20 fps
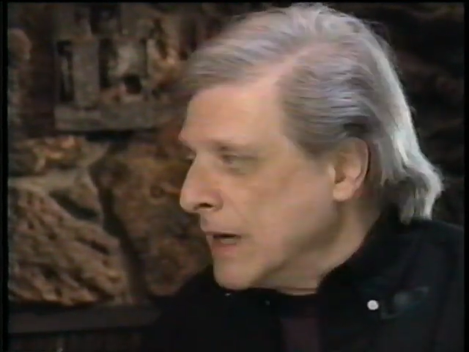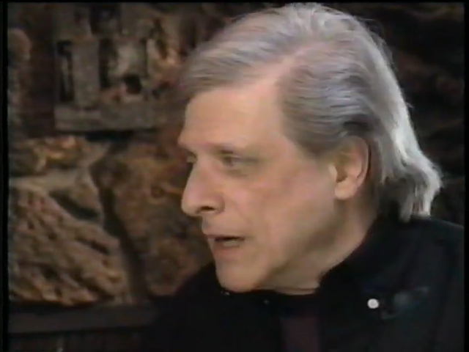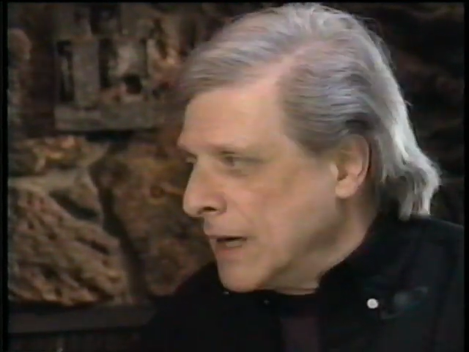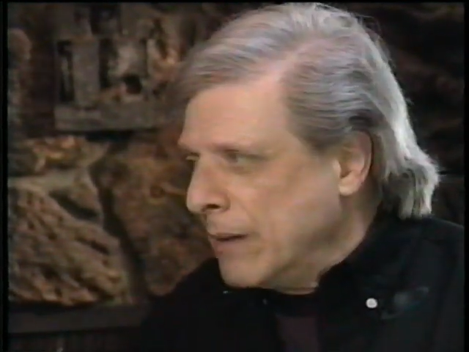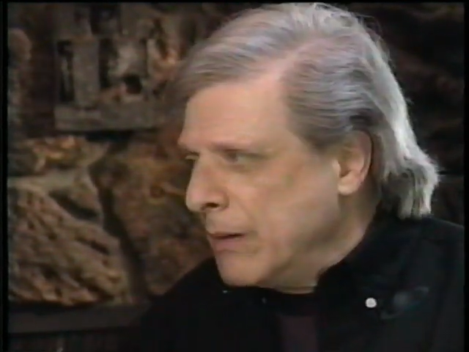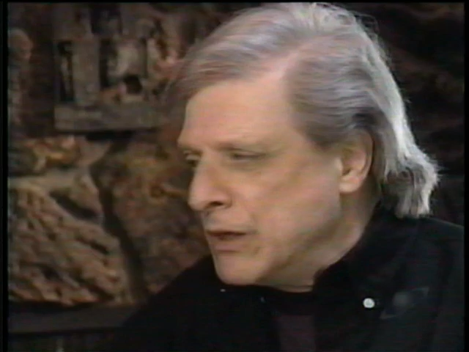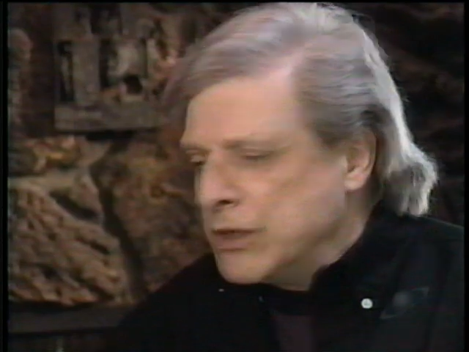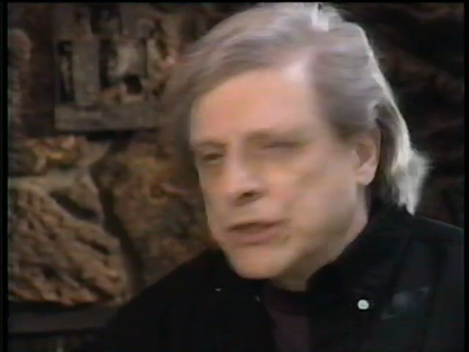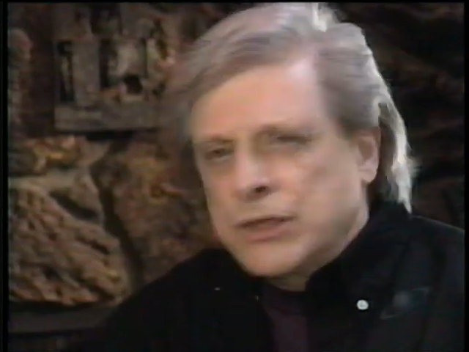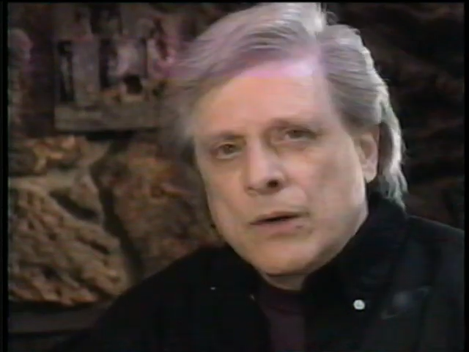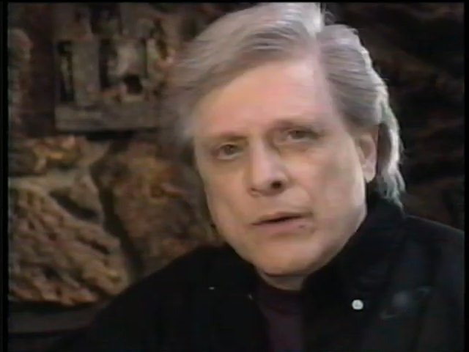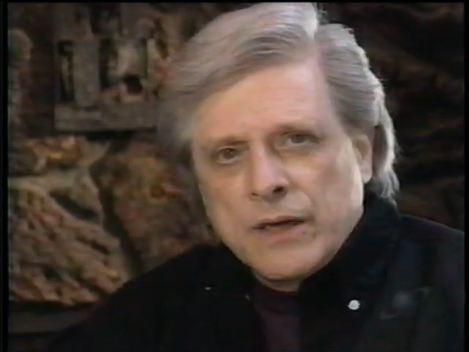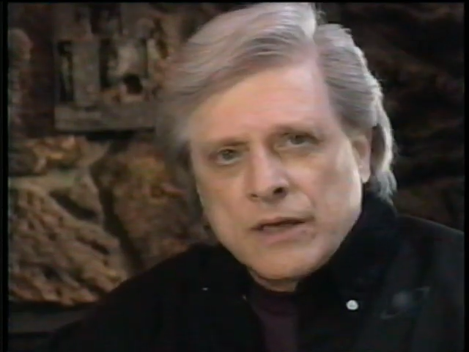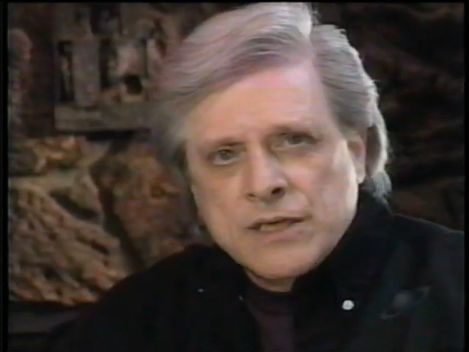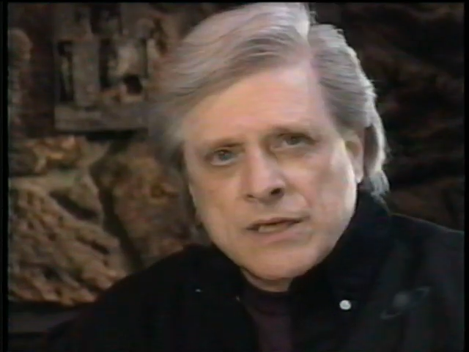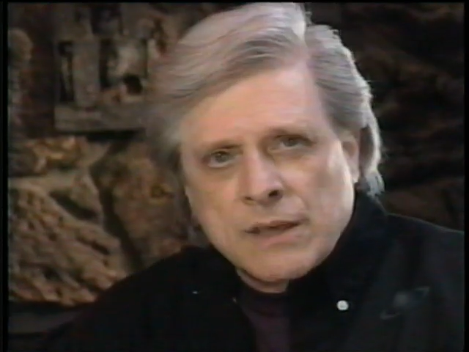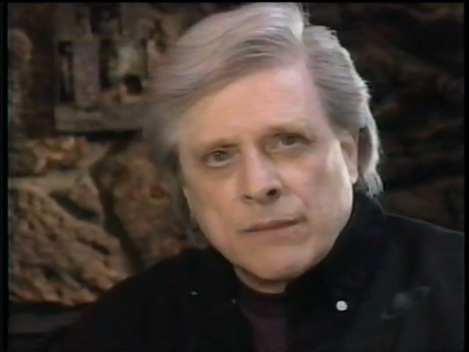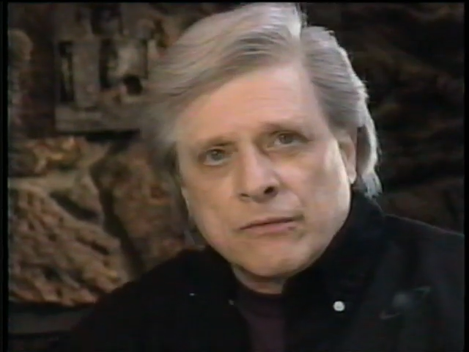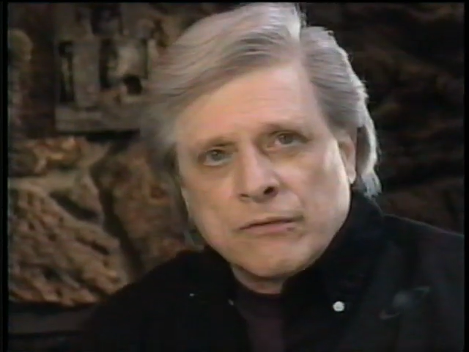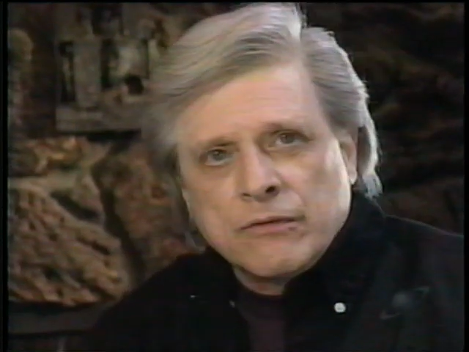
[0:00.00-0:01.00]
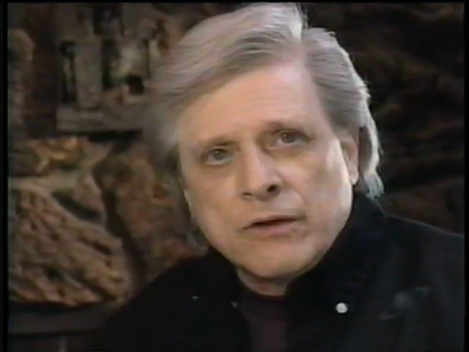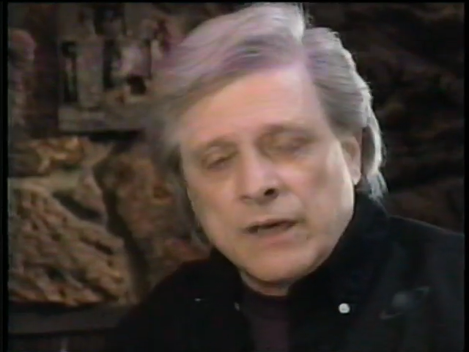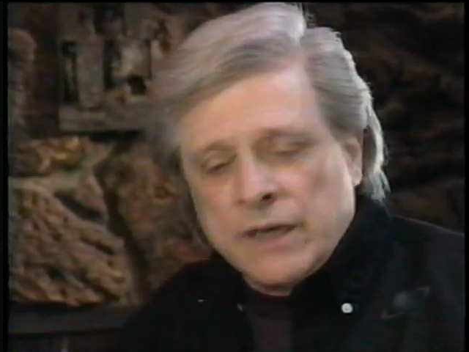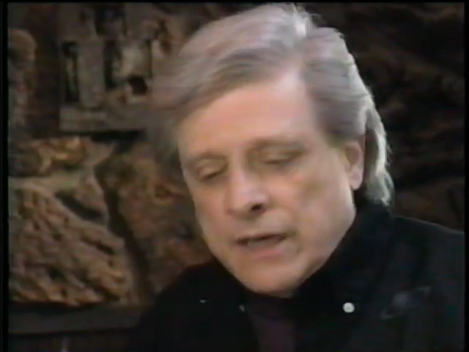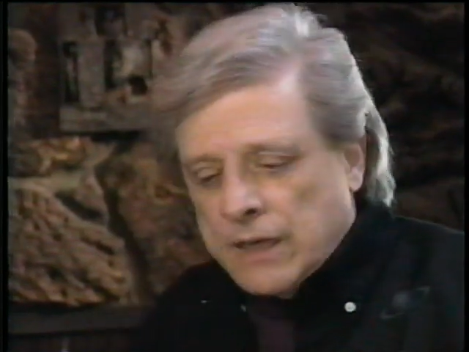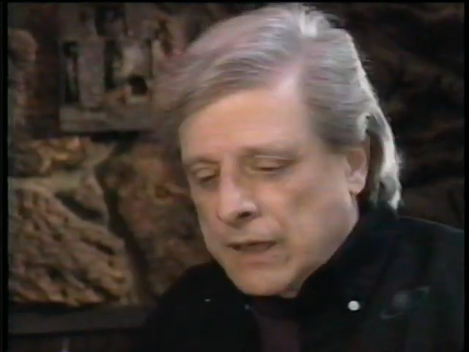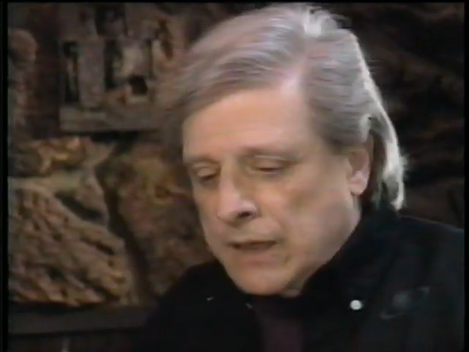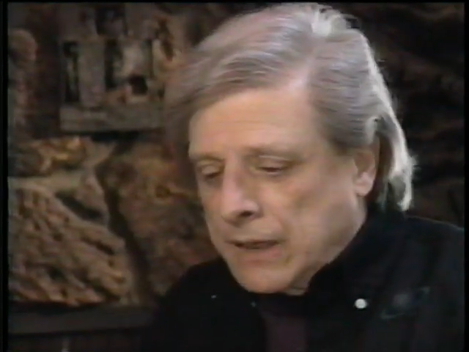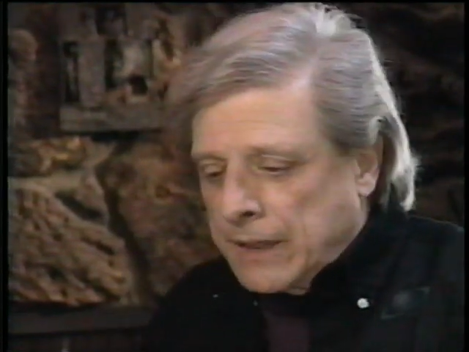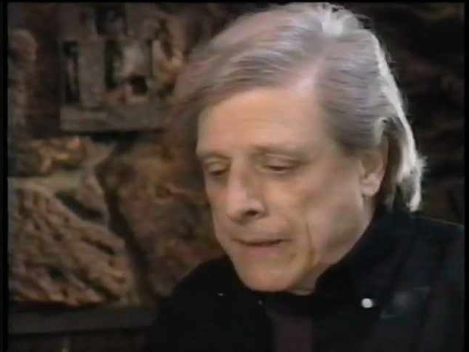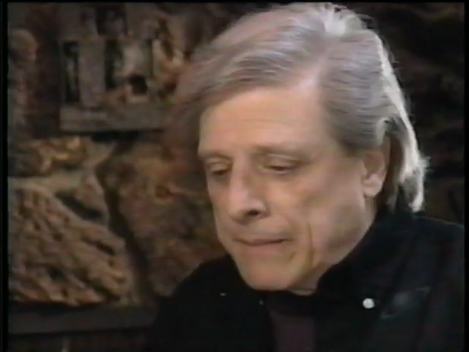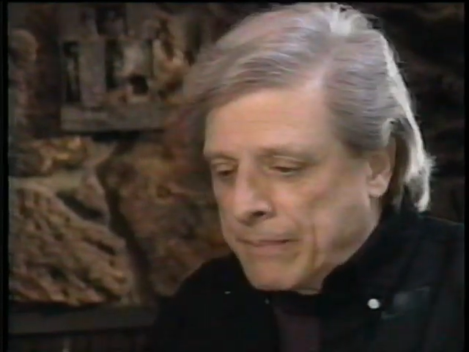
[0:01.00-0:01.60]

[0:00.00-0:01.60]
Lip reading: Let me show you something really ugly.